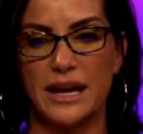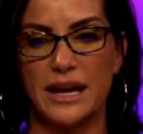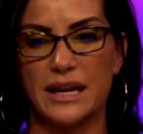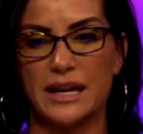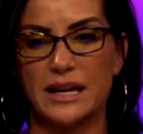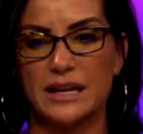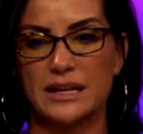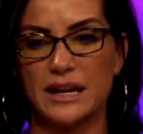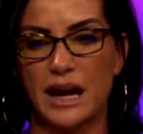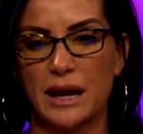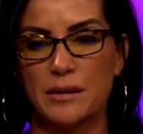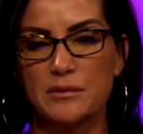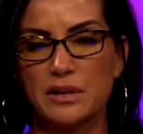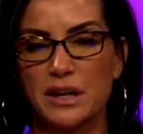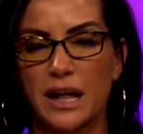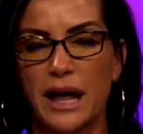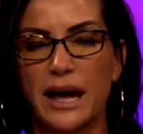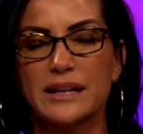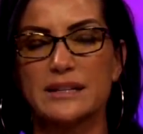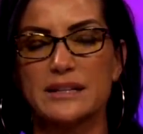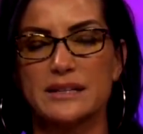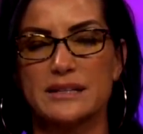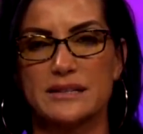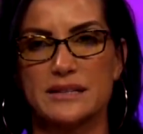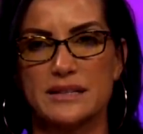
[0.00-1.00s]
And I'm
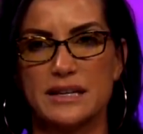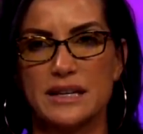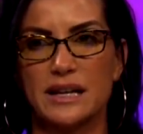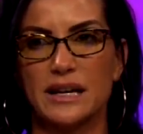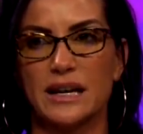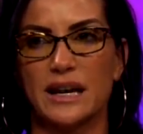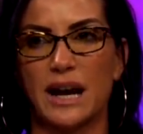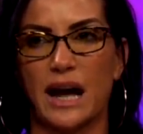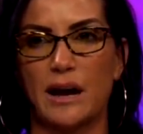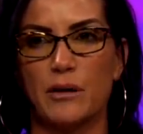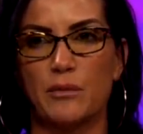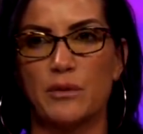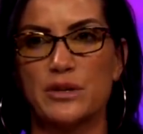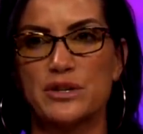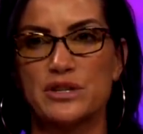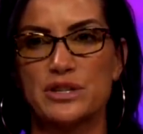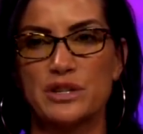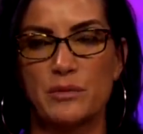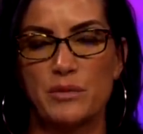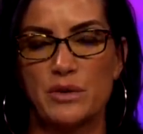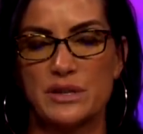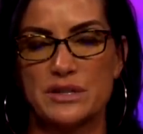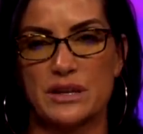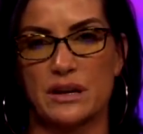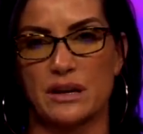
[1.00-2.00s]
glad to see it. I
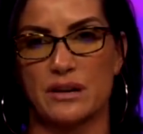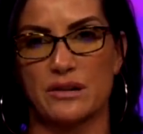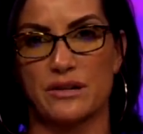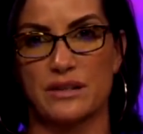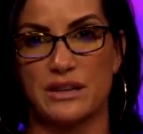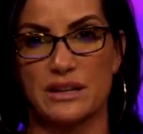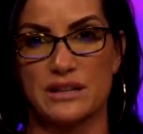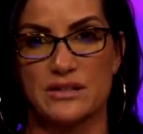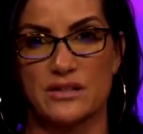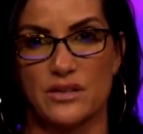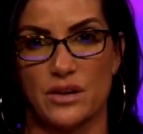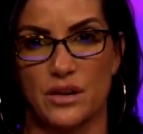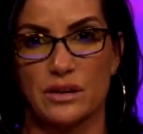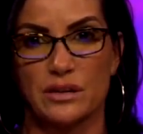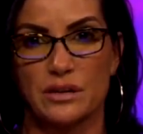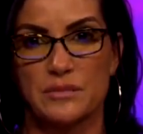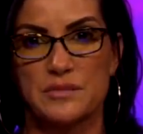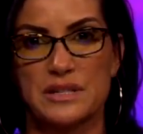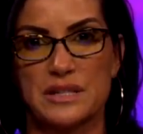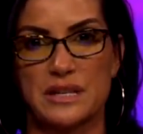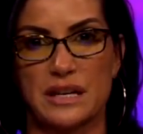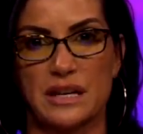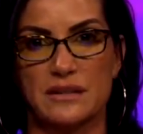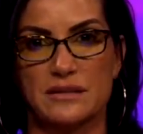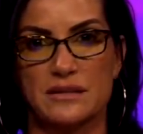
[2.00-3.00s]
wish it wasn't under these
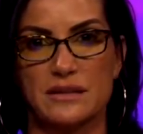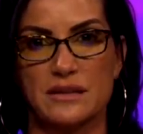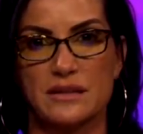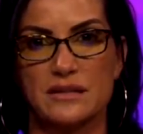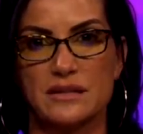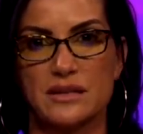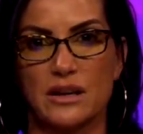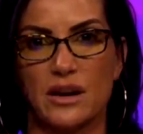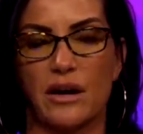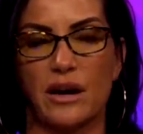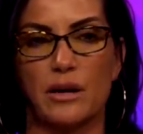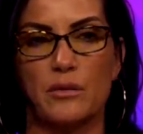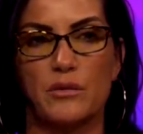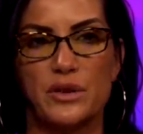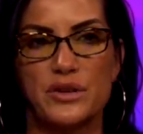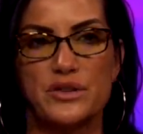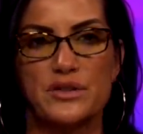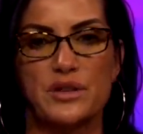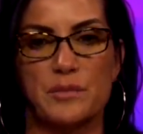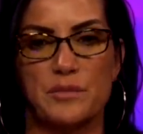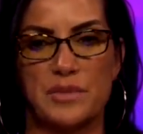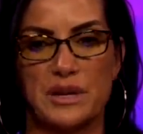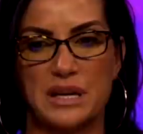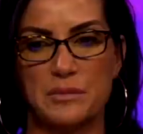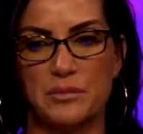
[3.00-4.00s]
circumstances. You know, I
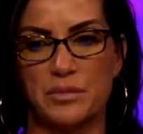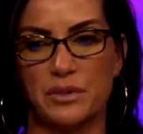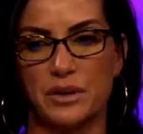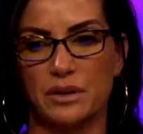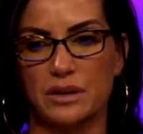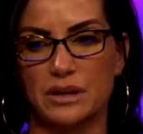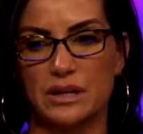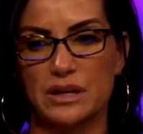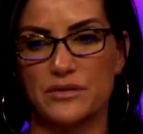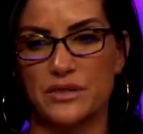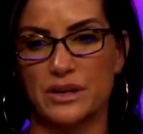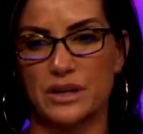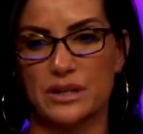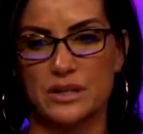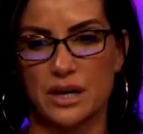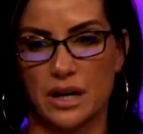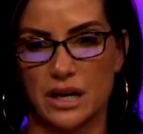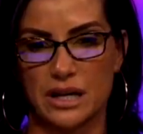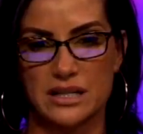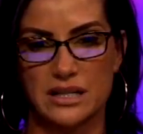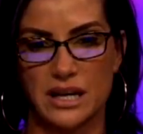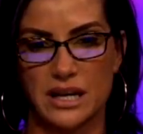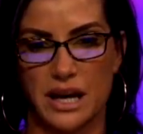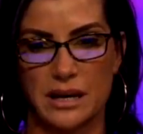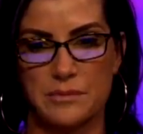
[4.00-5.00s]
wish that people, even
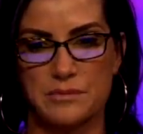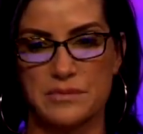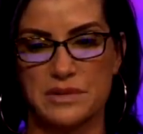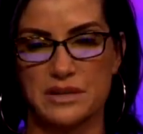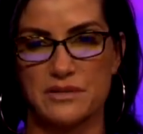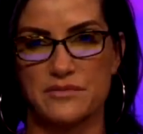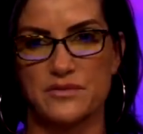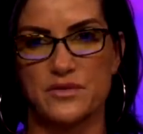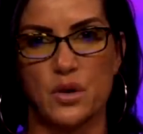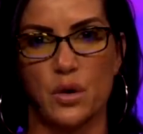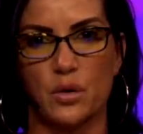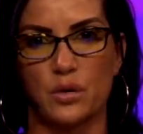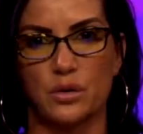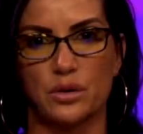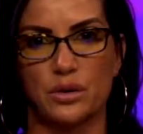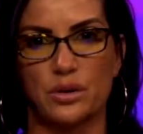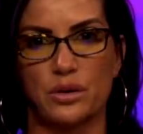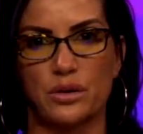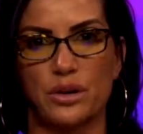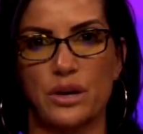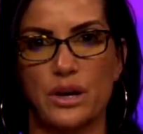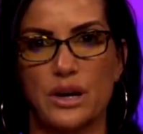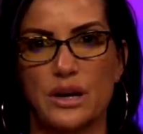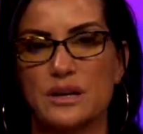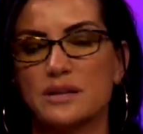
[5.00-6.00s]
during times of
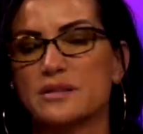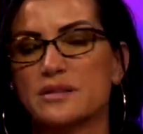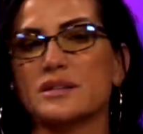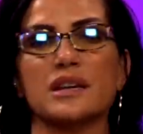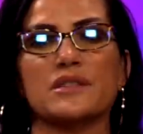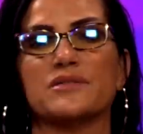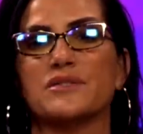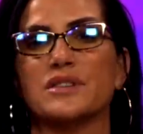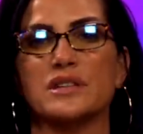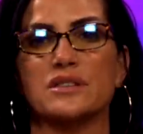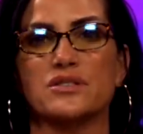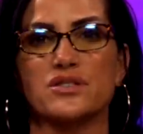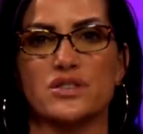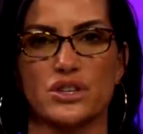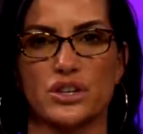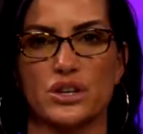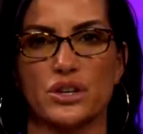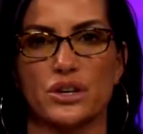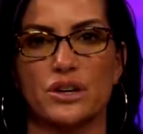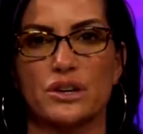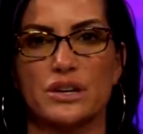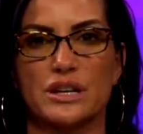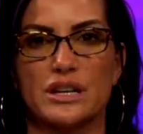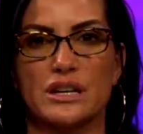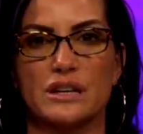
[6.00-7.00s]
total safety and
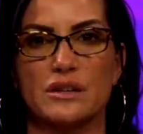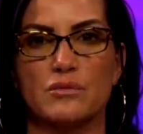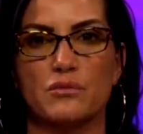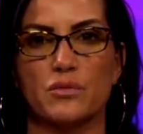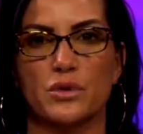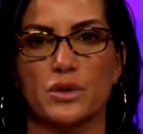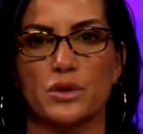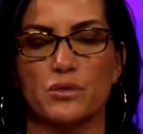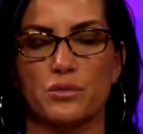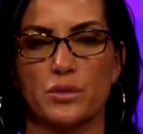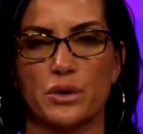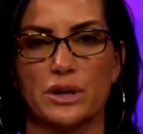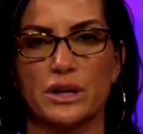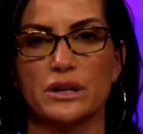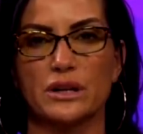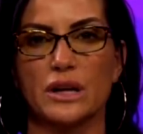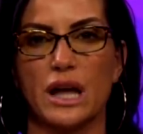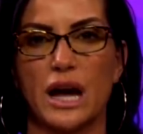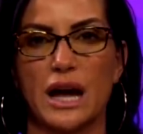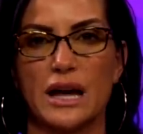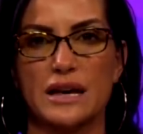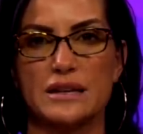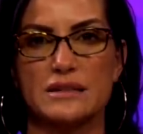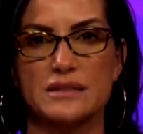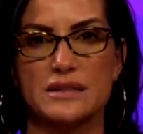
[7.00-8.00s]
security, would
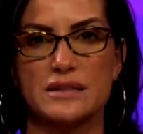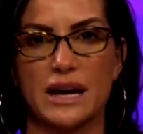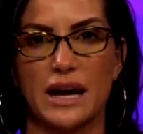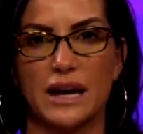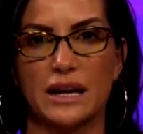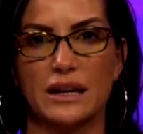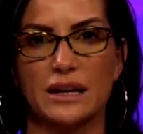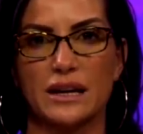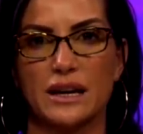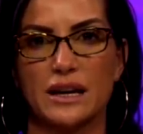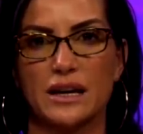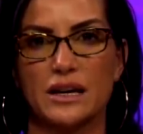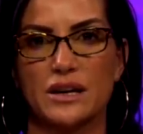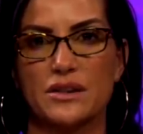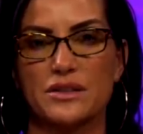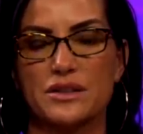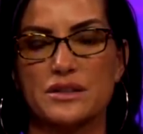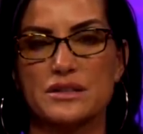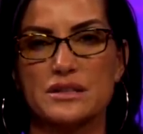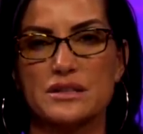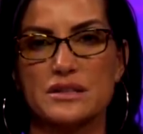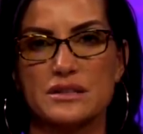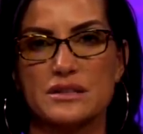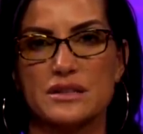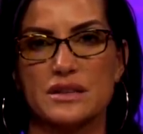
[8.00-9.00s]
realize that, you know,
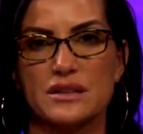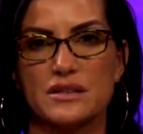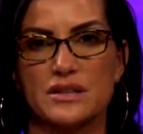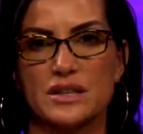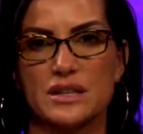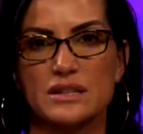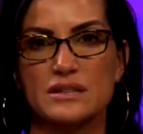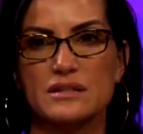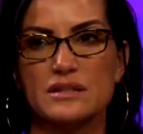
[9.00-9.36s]
this is